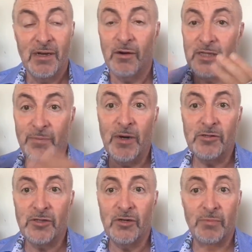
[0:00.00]
on their
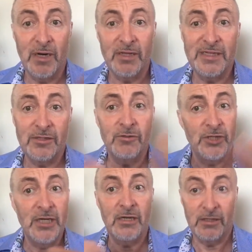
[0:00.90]
posts, and your partner thinks you're
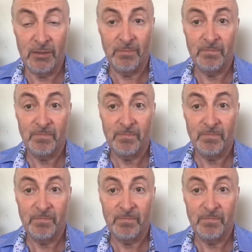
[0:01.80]
cheating on them.